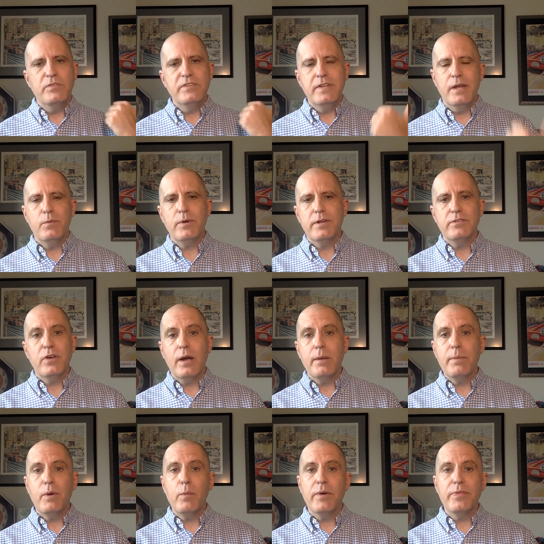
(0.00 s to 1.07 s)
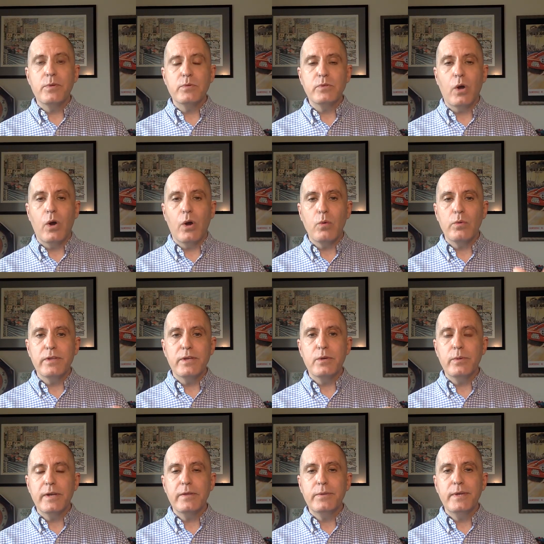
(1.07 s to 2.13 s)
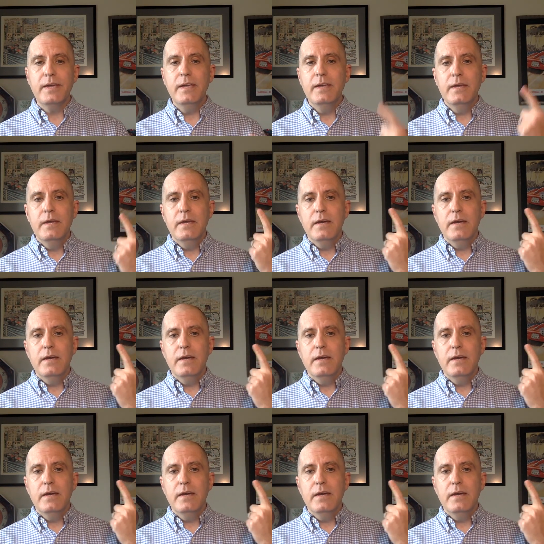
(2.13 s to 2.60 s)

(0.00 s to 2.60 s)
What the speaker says: Today, we're going to talk about what those are really quickly,